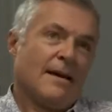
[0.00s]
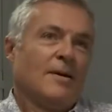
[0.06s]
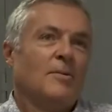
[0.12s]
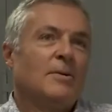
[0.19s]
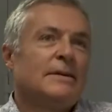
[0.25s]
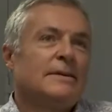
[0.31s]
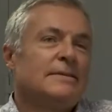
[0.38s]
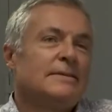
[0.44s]

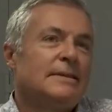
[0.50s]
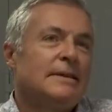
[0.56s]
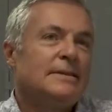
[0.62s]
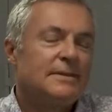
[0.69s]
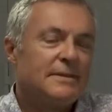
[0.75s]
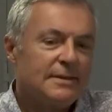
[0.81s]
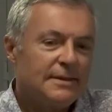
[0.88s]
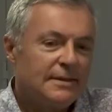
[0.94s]
Well,
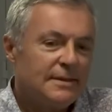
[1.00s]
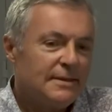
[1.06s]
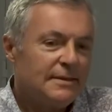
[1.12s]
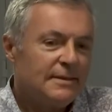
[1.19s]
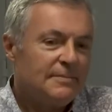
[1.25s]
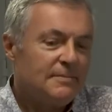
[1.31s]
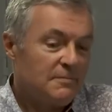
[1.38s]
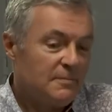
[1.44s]

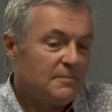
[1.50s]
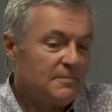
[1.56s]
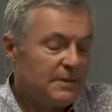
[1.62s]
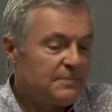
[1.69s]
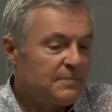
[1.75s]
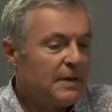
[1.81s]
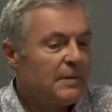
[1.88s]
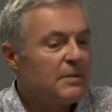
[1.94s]

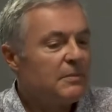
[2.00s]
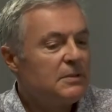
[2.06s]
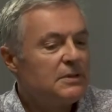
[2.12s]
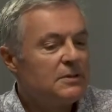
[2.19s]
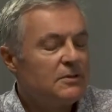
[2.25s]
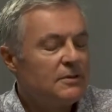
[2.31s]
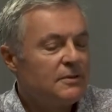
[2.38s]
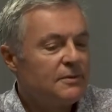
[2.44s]
Paymium
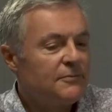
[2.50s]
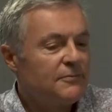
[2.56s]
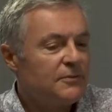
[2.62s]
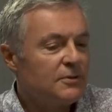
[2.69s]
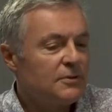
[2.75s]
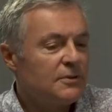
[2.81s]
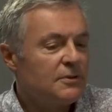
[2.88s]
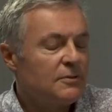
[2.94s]

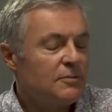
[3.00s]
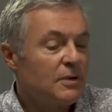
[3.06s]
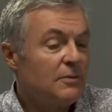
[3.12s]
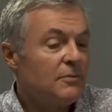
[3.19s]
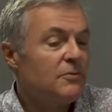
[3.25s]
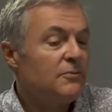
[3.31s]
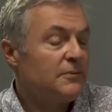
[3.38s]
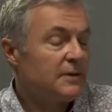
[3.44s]
is one
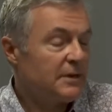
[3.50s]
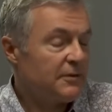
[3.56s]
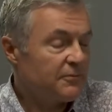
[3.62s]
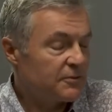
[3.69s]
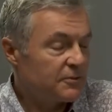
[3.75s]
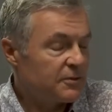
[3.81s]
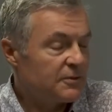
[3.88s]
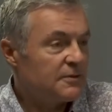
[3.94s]
of the very
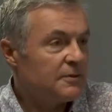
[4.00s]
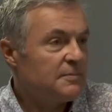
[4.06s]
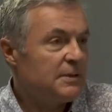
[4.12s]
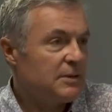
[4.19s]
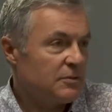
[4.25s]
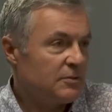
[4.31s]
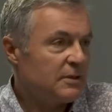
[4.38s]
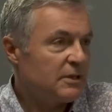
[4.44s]
first
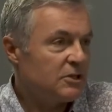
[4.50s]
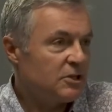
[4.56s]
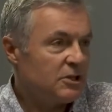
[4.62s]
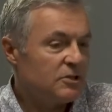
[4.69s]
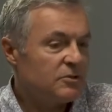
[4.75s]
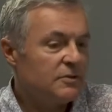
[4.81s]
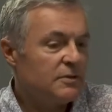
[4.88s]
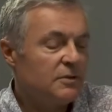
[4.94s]
Bitcoin
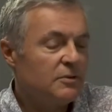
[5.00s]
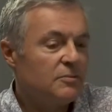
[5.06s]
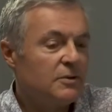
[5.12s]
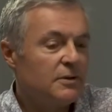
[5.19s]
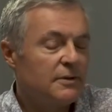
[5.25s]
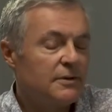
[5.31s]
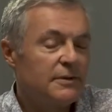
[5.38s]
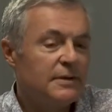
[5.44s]
exchanges in the
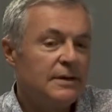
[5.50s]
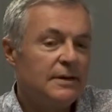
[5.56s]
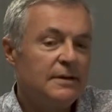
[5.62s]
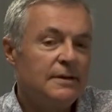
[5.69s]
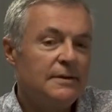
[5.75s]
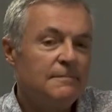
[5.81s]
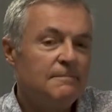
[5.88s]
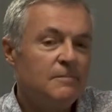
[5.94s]
world.
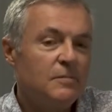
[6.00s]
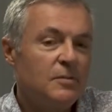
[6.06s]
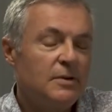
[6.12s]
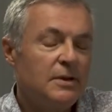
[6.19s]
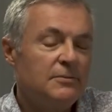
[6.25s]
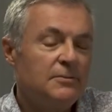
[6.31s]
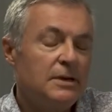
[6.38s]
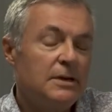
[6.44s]

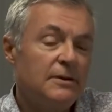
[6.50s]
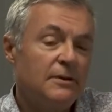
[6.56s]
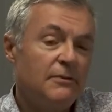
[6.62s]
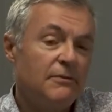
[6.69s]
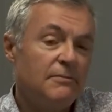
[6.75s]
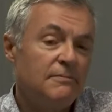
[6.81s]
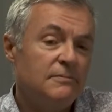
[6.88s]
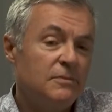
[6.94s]
We were
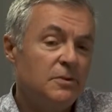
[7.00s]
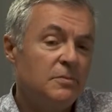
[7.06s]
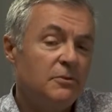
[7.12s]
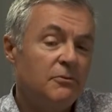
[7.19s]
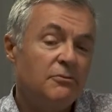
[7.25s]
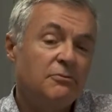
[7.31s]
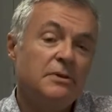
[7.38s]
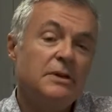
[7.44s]
number
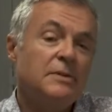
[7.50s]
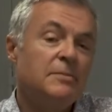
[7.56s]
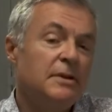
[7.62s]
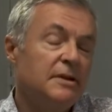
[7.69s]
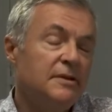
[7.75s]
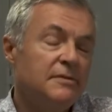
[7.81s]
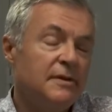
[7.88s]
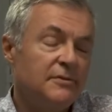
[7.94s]
3, I
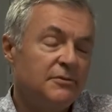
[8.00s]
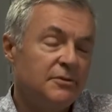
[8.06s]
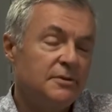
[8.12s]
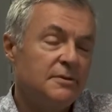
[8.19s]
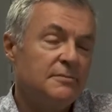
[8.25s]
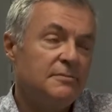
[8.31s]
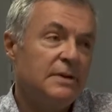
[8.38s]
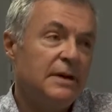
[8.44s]
believe,
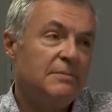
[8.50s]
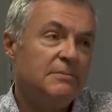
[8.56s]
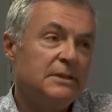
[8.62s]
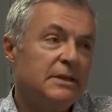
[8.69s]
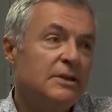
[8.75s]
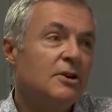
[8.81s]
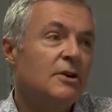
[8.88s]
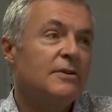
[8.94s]
after
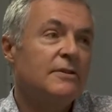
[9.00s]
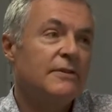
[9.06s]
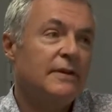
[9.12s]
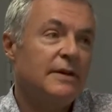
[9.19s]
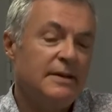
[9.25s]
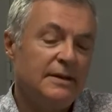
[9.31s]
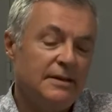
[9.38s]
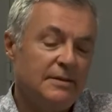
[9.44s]
MT Gox
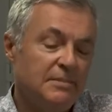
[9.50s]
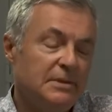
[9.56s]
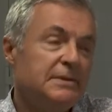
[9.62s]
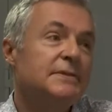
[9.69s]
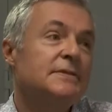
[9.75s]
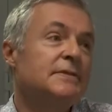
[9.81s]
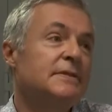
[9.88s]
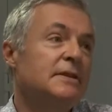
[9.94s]
and
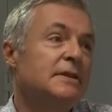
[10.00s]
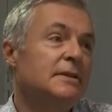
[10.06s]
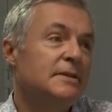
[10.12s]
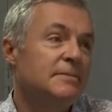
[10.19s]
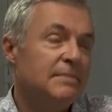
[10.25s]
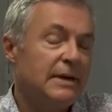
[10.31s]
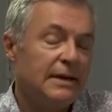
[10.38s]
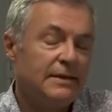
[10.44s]

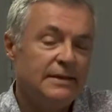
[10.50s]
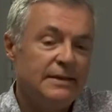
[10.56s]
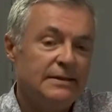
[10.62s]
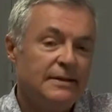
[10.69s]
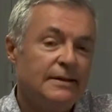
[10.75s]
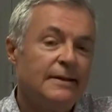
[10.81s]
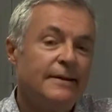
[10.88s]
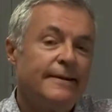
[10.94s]
BTC back
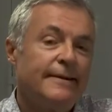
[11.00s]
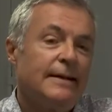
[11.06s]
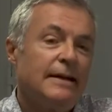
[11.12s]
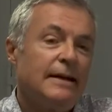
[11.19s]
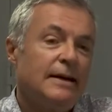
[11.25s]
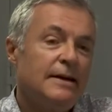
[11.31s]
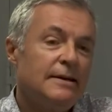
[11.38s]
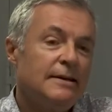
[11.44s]
then.
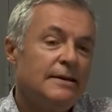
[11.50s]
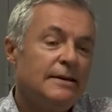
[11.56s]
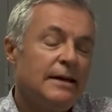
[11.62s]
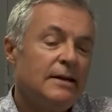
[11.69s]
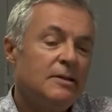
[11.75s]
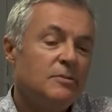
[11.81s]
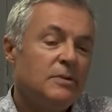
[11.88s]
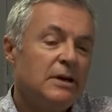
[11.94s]

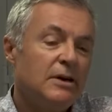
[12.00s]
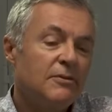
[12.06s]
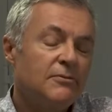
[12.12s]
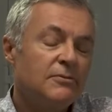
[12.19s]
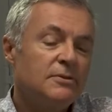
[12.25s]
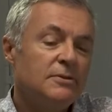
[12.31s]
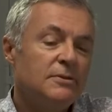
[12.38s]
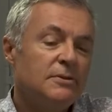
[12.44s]
And we
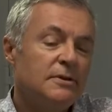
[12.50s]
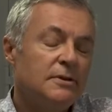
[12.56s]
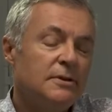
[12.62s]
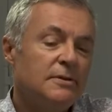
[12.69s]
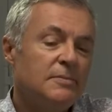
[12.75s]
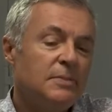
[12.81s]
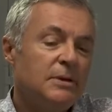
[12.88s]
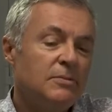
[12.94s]
offered
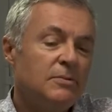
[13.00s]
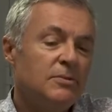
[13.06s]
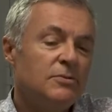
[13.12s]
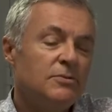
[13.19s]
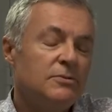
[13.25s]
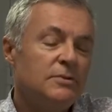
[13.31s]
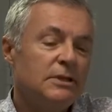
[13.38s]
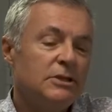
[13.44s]
people
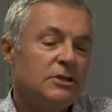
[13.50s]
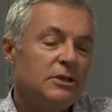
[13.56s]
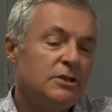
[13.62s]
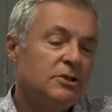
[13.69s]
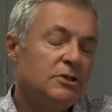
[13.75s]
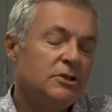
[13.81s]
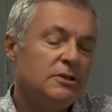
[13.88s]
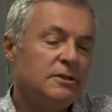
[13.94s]
to
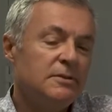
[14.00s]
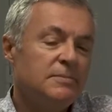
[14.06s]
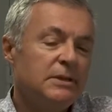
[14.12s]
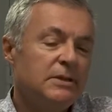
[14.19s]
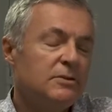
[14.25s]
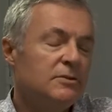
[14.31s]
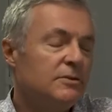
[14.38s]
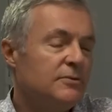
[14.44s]
exchange
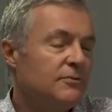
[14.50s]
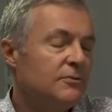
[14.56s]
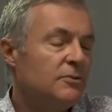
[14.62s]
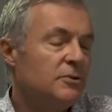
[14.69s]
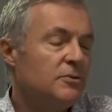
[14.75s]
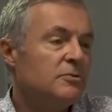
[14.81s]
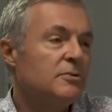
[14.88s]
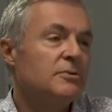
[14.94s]
Bitcoin
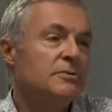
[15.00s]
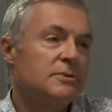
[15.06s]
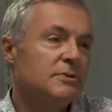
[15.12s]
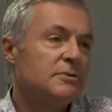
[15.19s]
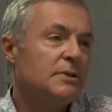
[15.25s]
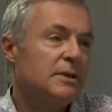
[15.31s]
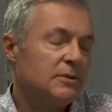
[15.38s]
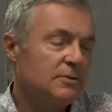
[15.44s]
for euros.
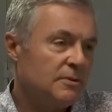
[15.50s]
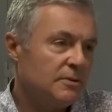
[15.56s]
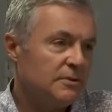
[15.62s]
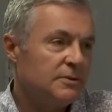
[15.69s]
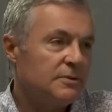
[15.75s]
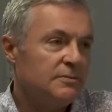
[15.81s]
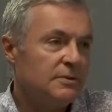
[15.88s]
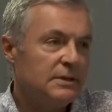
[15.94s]
So that
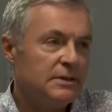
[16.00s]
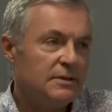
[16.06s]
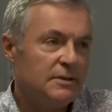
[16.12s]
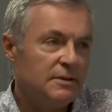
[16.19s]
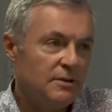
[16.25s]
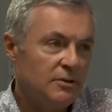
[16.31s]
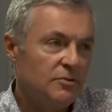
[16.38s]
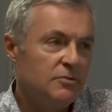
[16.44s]
also
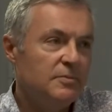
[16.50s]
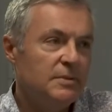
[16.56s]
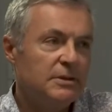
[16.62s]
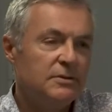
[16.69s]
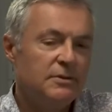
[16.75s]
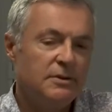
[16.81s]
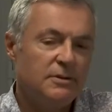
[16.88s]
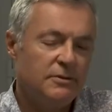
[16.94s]
was new
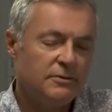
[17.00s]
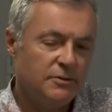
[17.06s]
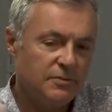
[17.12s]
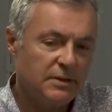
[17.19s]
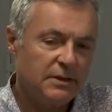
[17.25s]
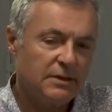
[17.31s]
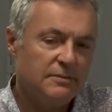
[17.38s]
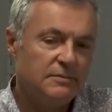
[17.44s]
because the others
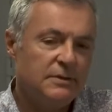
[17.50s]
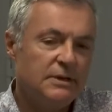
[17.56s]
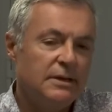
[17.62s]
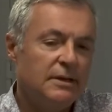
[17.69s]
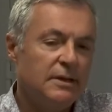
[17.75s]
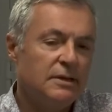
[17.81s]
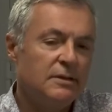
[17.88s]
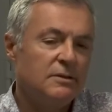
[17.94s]
were
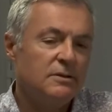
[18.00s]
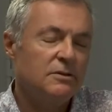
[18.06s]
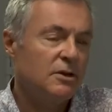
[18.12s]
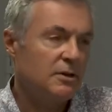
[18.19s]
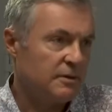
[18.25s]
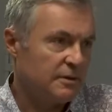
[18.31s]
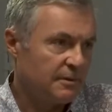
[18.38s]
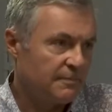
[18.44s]
dealing in
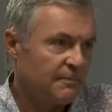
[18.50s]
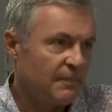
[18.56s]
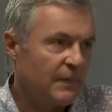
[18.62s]
dollar.